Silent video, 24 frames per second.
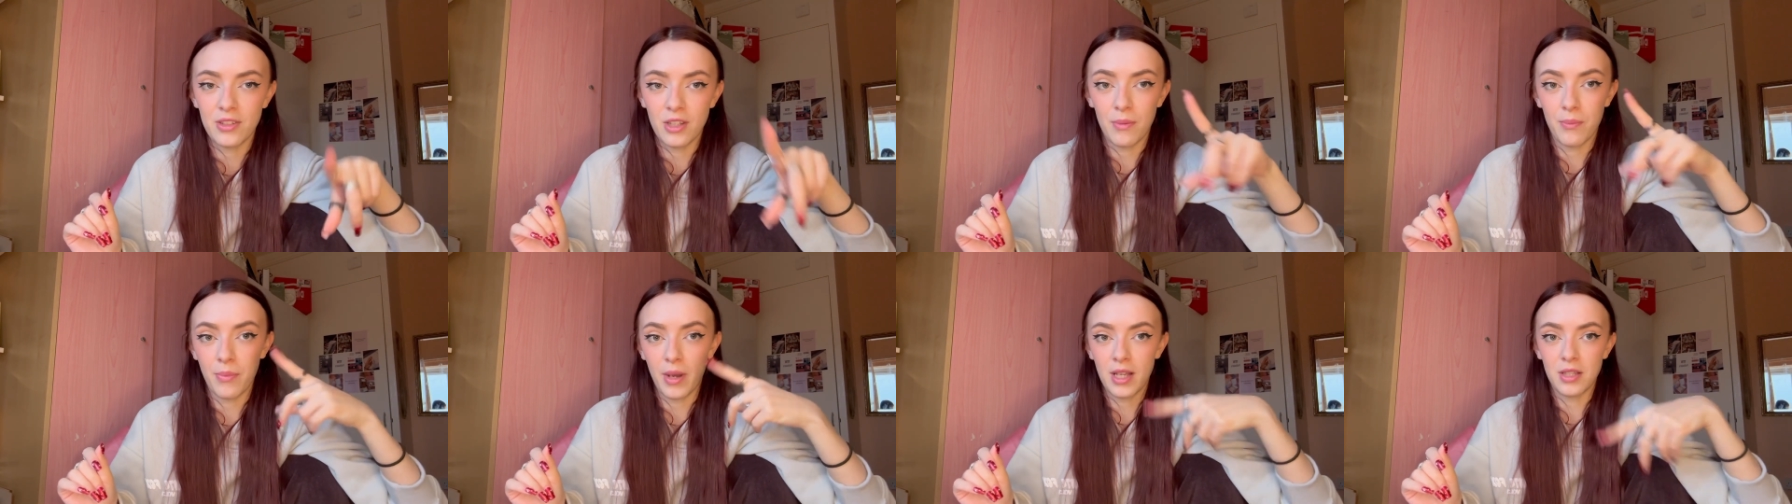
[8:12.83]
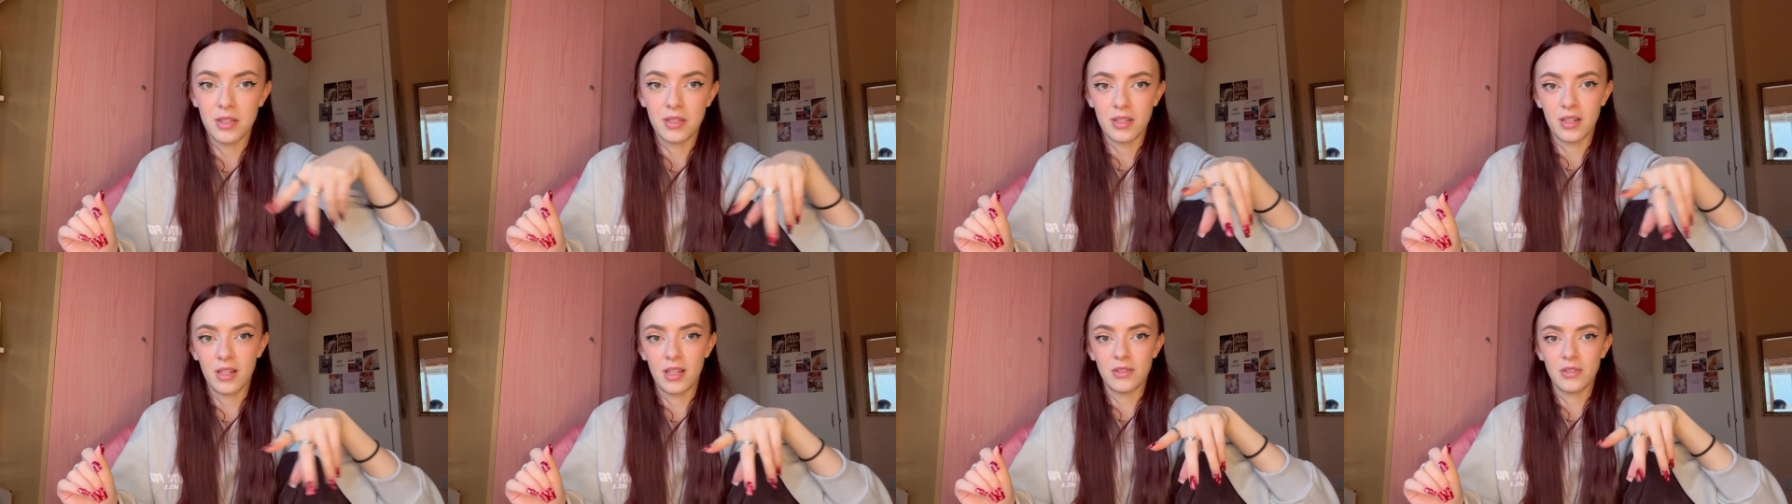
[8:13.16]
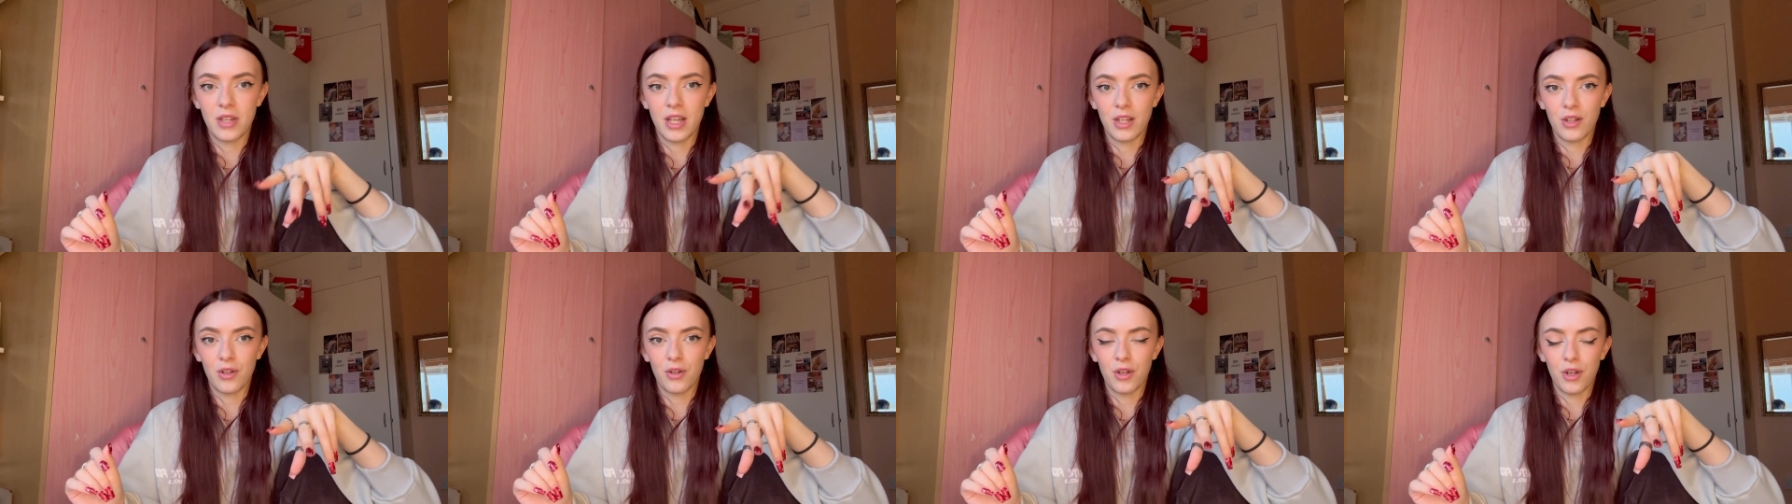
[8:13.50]
and basically
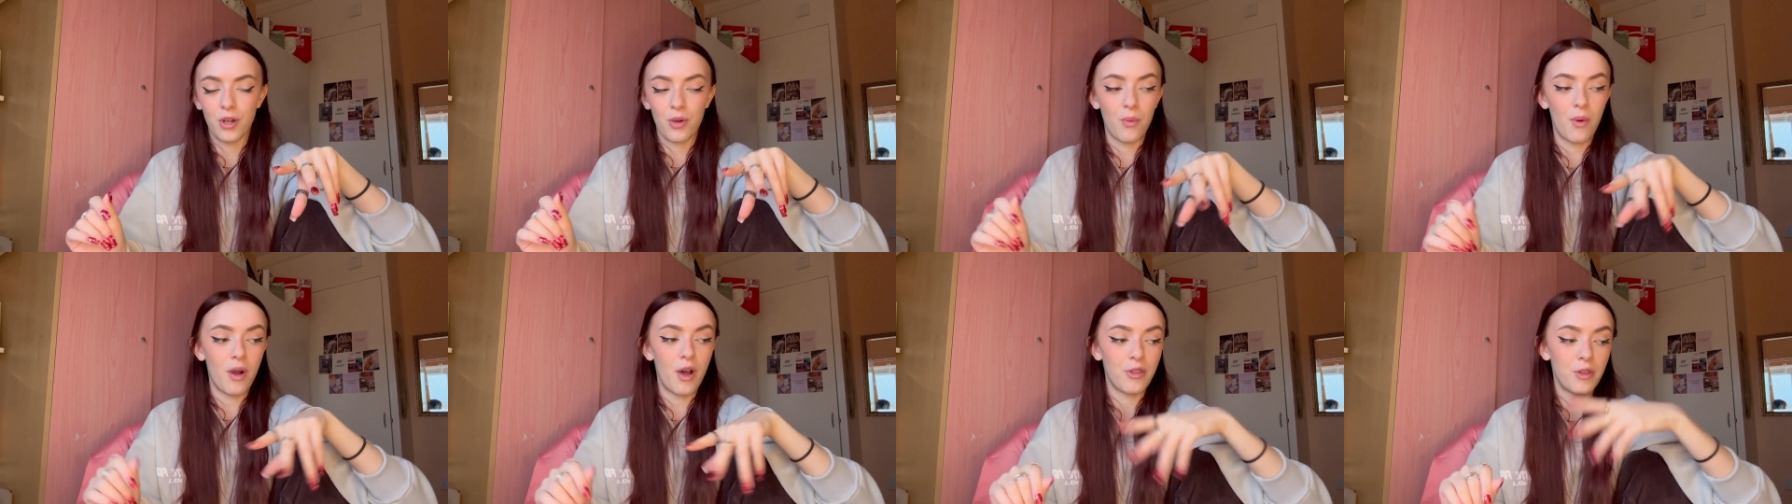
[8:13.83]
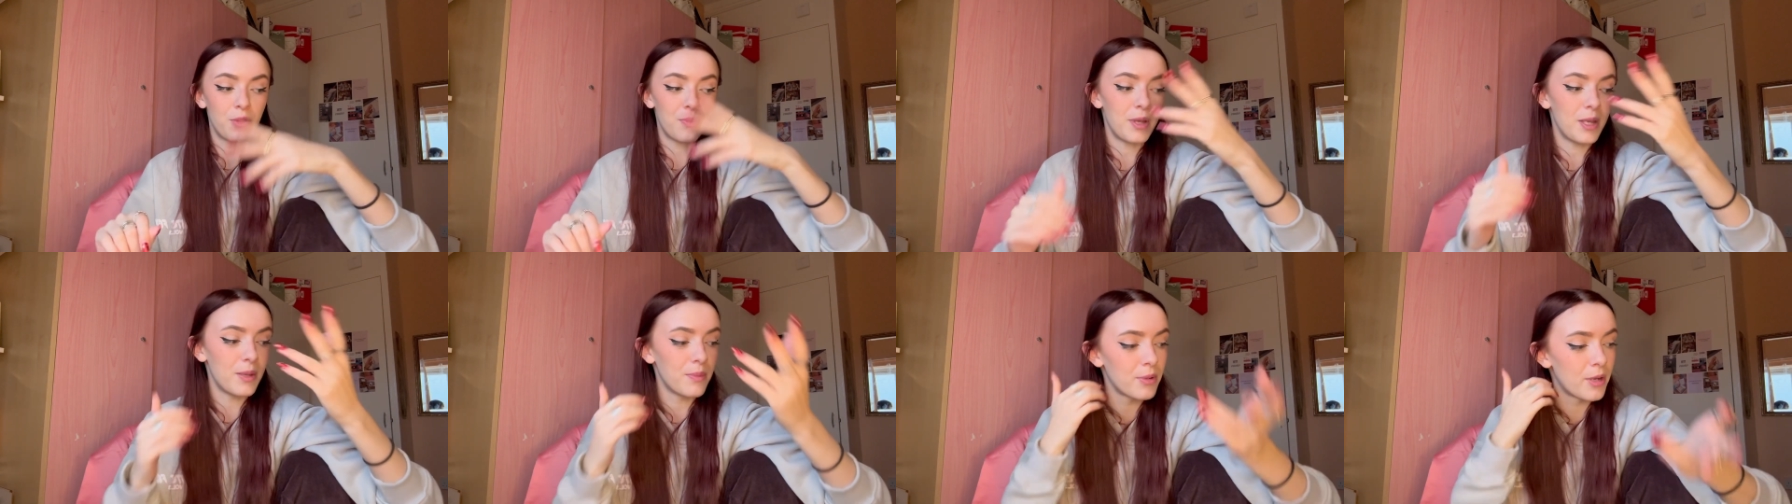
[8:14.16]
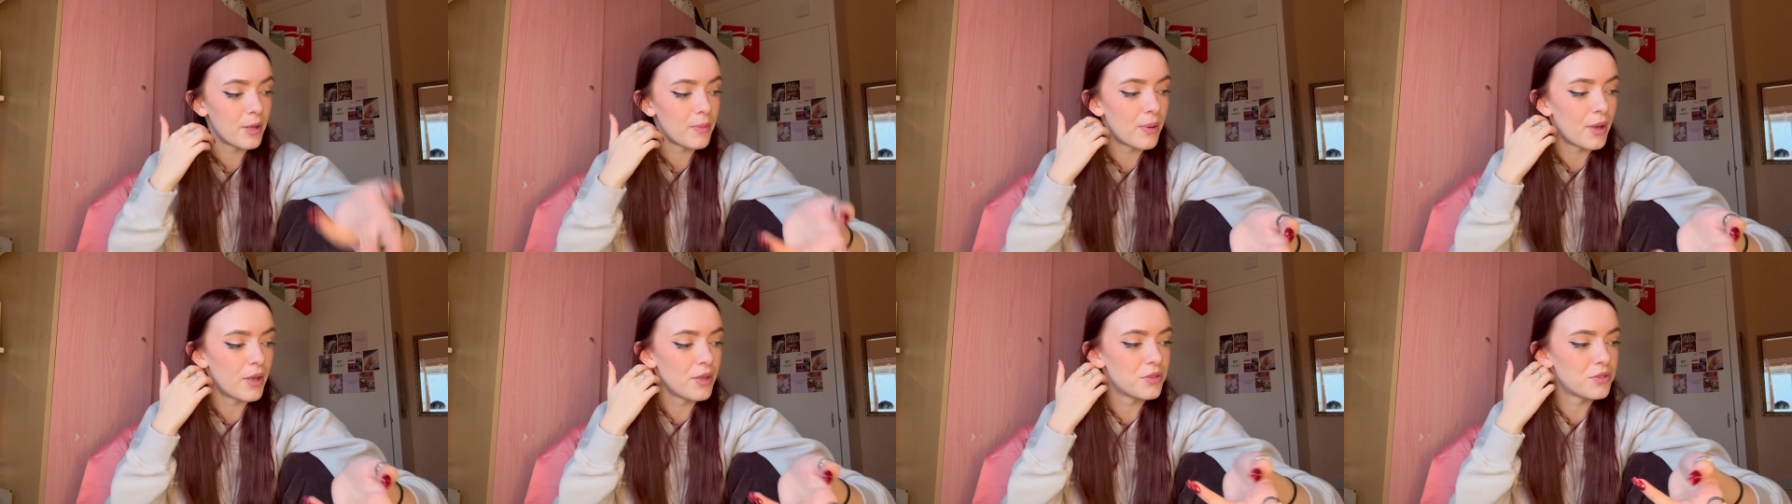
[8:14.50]
take a look at what other people
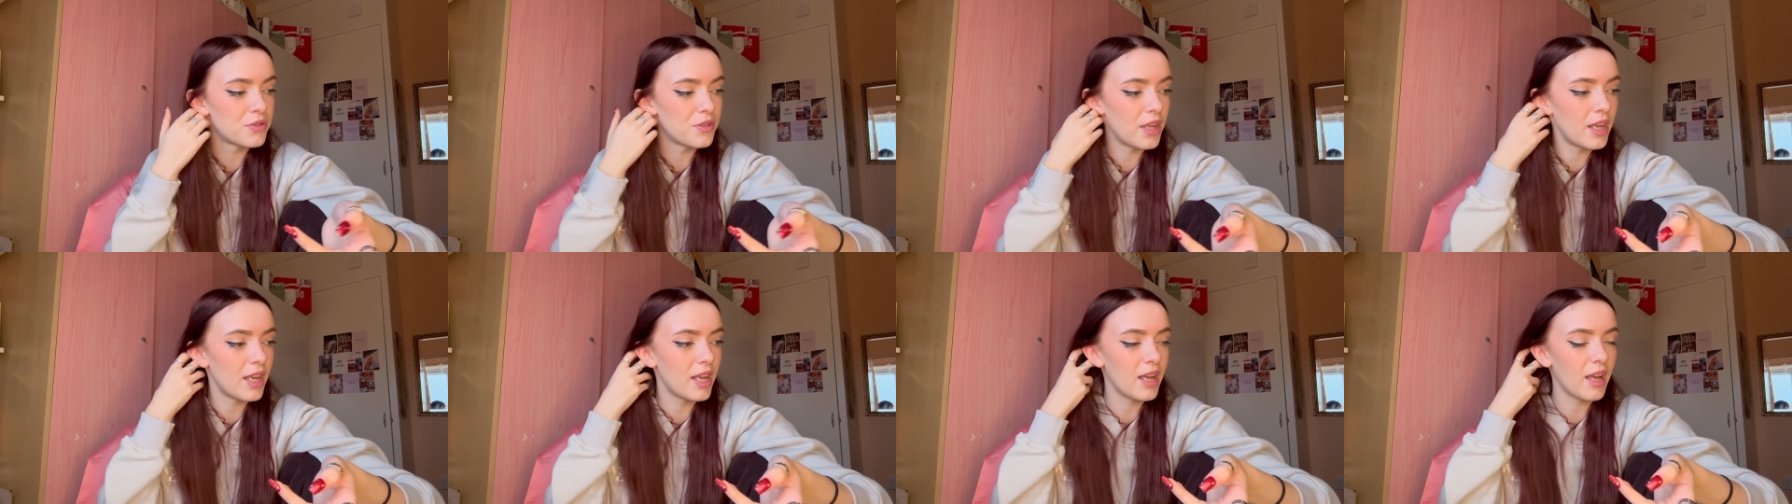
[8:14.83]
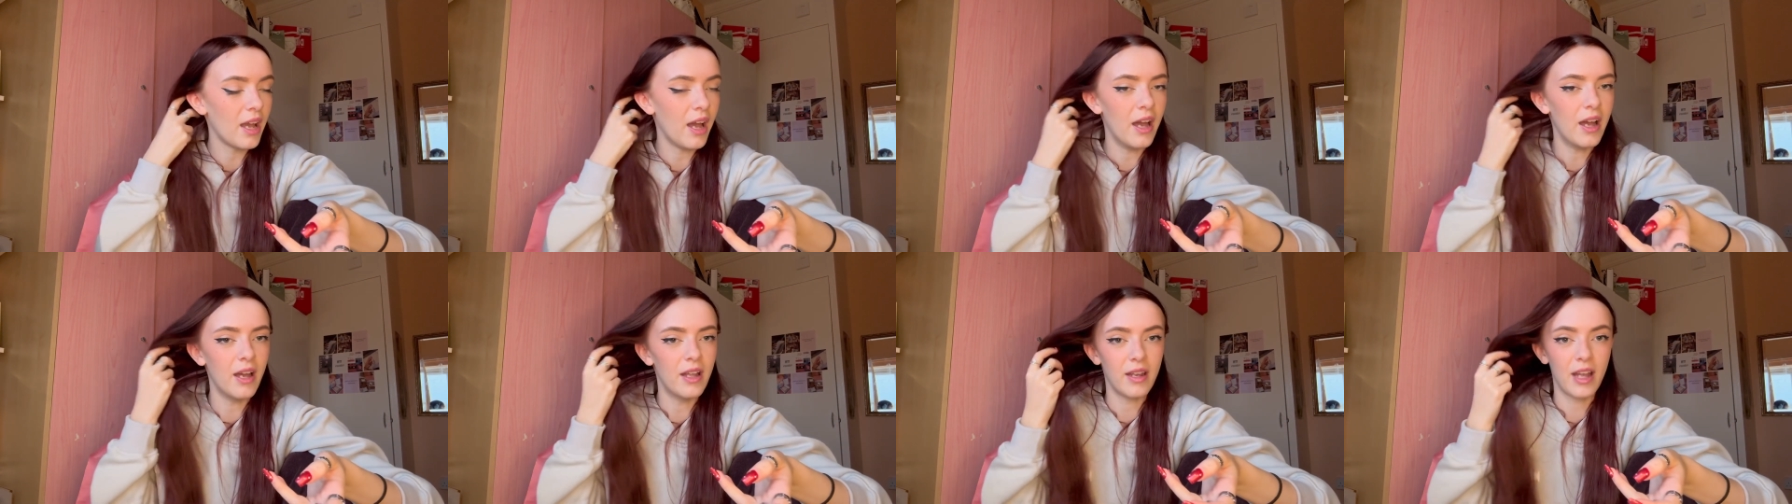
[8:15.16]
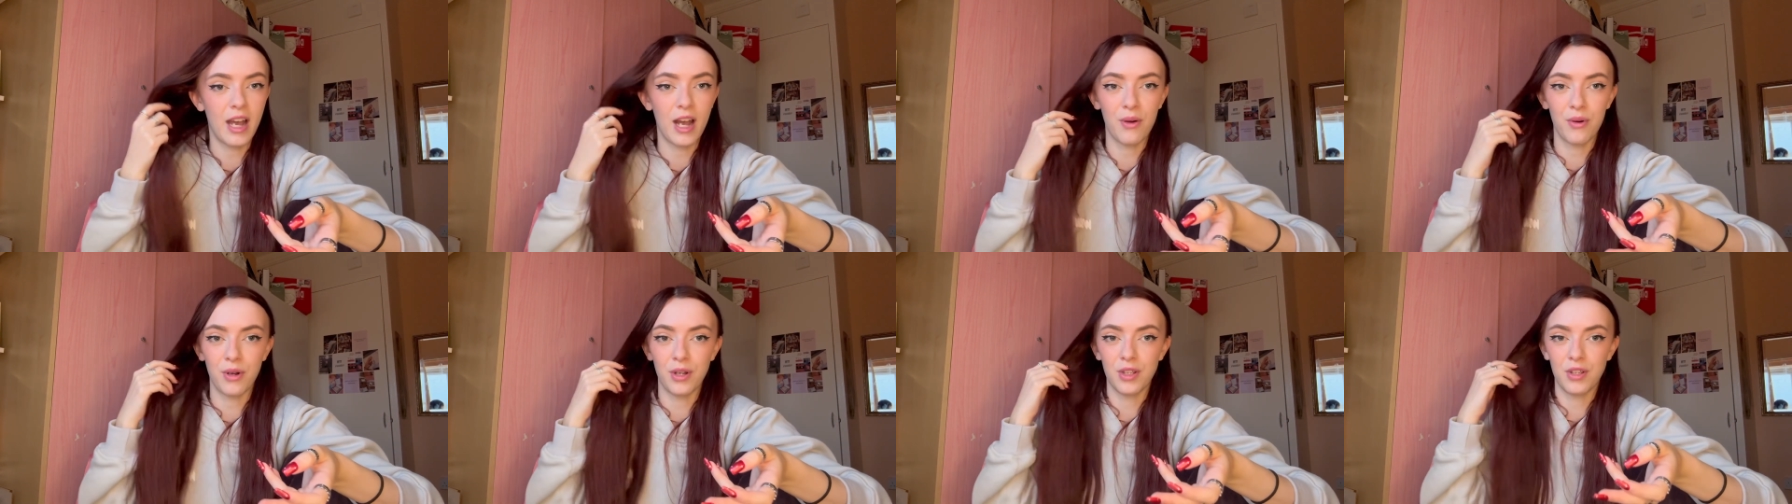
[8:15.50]
are posting and
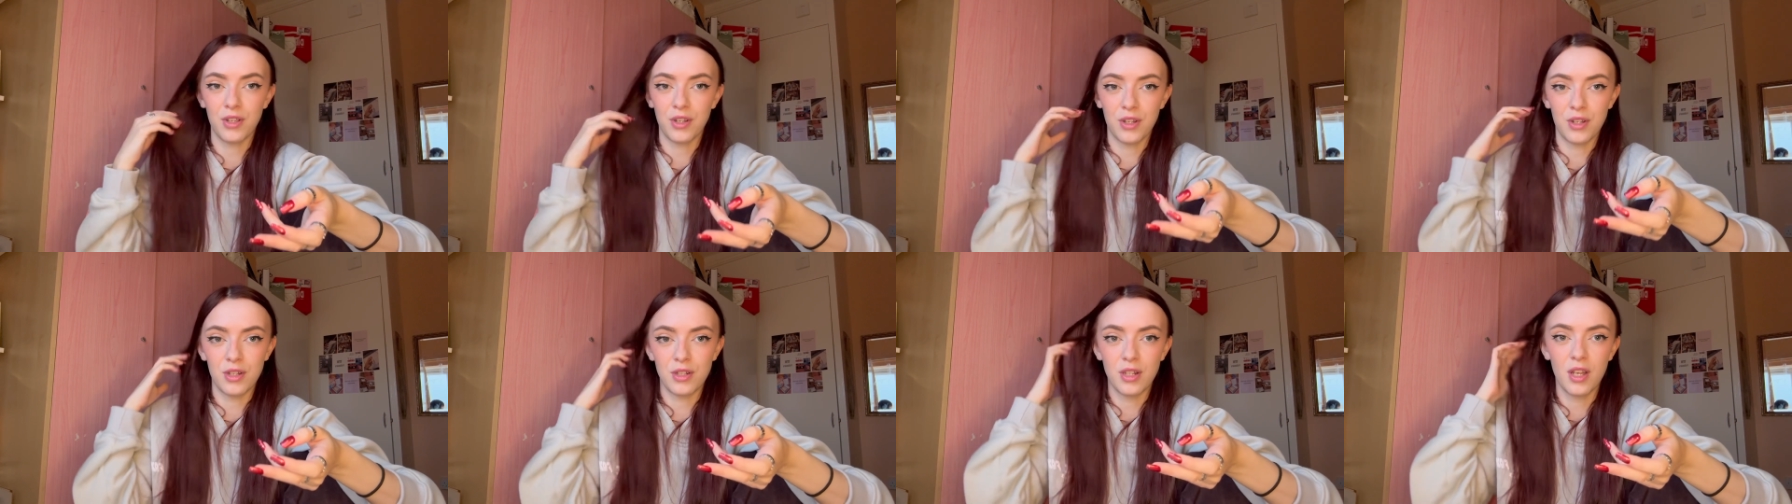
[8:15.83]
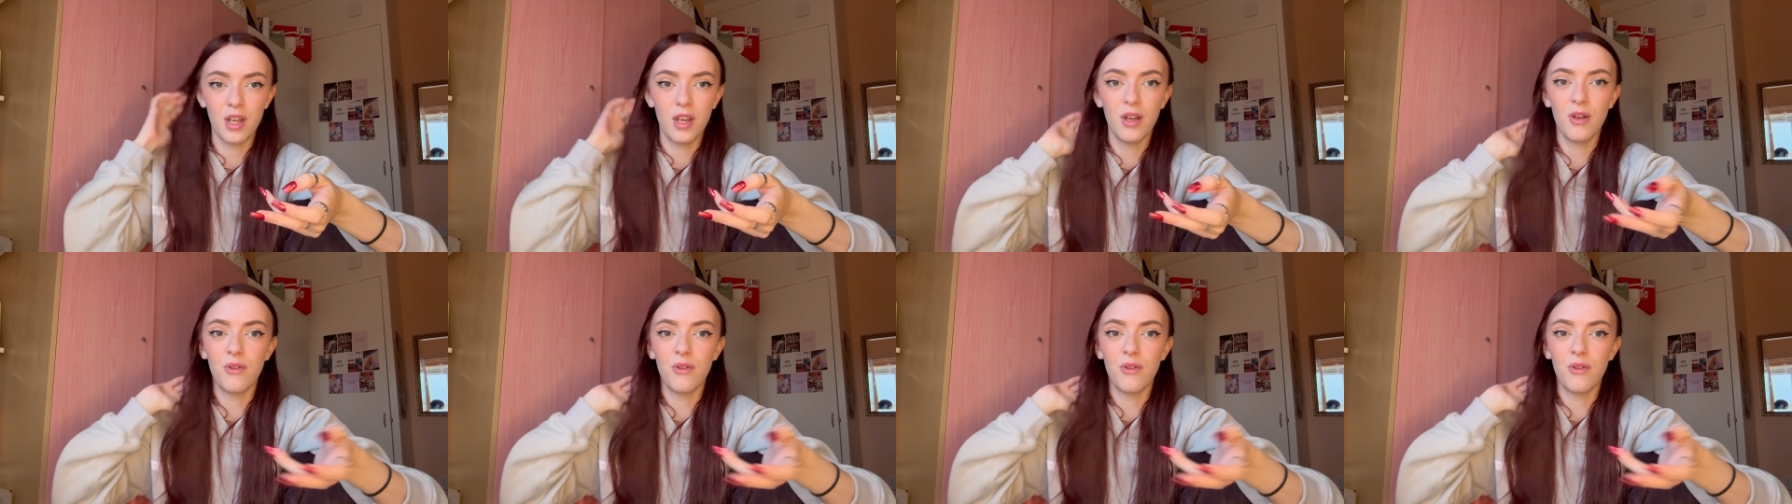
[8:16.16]
how I could